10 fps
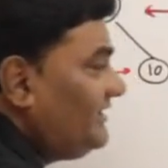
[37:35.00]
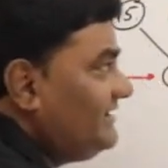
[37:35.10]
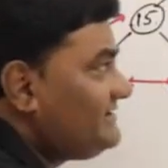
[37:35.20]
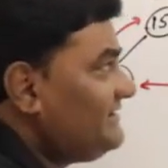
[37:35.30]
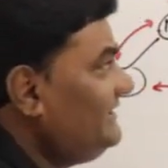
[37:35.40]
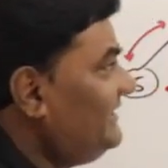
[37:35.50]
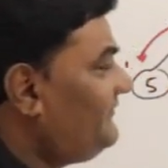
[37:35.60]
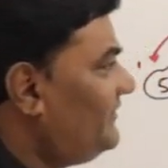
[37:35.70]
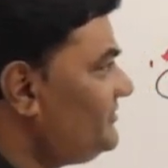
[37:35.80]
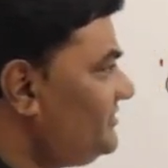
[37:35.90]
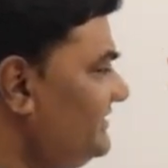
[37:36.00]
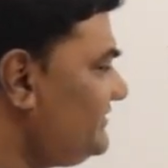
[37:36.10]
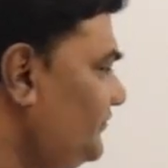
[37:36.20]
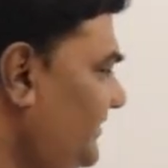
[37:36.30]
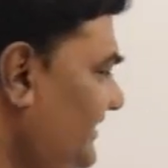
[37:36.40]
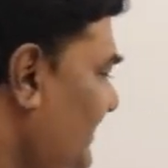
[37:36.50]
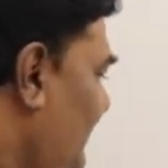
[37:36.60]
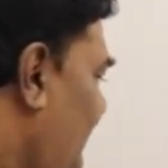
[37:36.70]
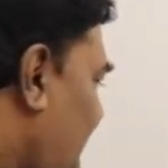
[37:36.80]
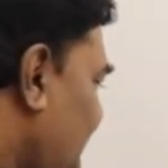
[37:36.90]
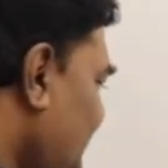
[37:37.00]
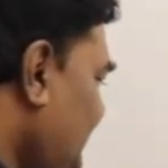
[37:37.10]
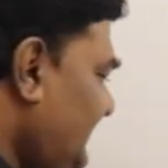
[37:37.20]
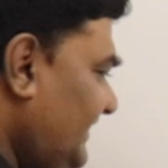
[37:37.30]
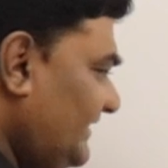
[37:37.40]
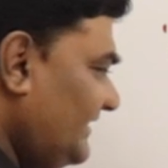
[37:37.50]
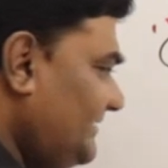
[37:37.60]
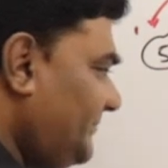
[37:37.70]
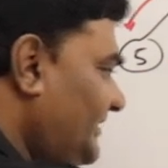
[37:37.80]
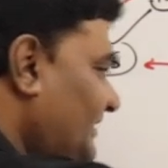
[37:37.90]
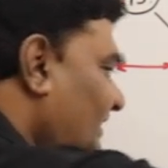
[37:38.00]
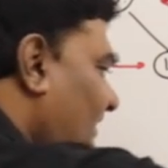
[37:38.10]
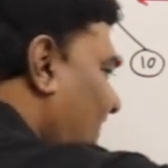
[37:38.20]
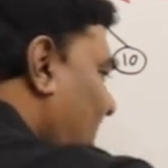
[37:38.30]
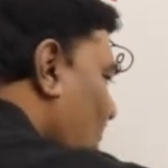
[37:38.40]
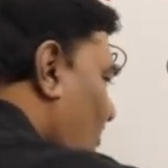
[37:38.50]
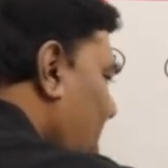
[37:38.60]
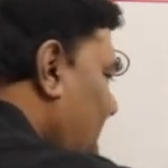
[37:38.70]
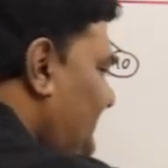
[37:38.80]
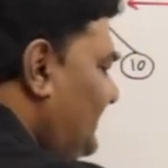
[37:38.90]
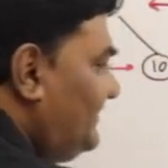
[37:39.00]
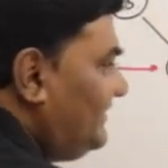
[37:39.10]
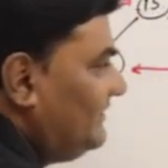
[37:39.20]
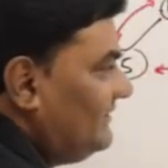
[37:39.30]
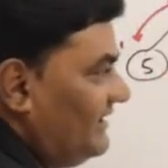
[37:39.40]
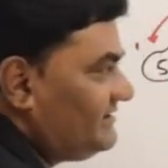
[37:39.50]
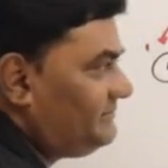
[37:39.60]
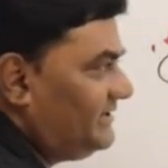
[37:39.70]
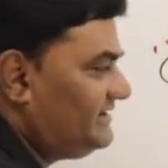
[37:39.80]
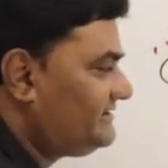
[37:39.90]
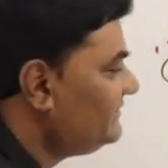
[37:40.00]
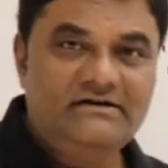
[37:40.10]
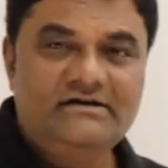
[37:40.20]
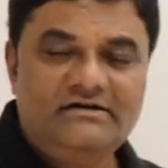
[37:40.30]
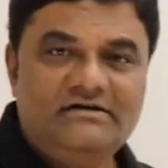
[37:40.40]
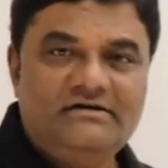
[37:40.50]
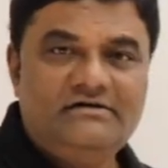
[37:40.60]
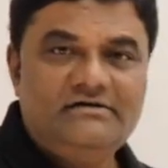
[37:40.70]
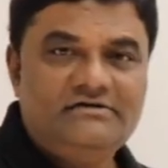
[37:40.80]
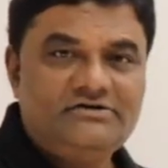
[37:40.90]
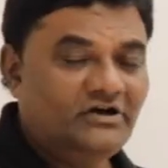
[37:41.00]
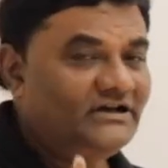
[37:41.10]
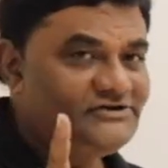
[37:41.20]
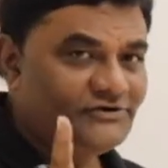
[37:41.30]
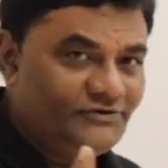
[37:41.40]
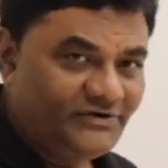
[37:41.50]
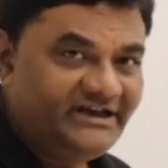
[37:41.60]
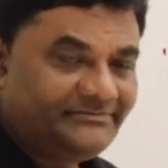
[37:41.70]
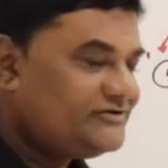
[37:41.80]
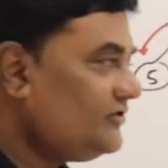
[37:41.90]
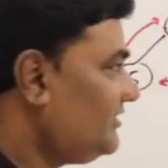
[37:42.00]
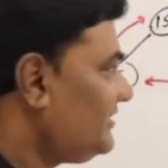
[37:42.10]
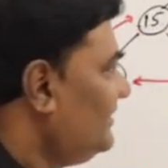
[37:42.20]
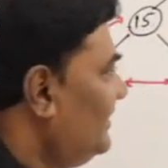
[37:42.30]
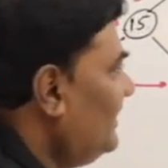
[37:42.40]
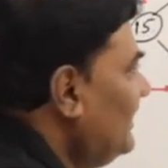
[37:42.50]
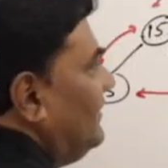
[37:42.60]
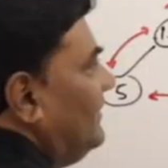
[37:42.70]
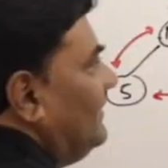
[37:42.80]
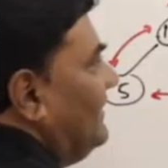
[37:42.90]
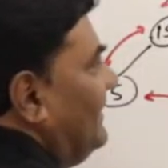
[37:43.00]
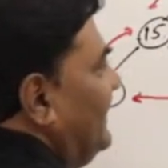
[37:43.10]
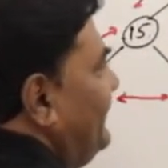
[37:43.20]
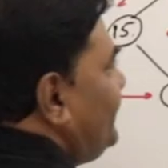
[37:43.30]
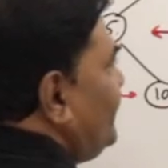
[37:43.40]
what this delete function is doing, deleting an element and copying it at last place. Now I will show you heap sort. Heap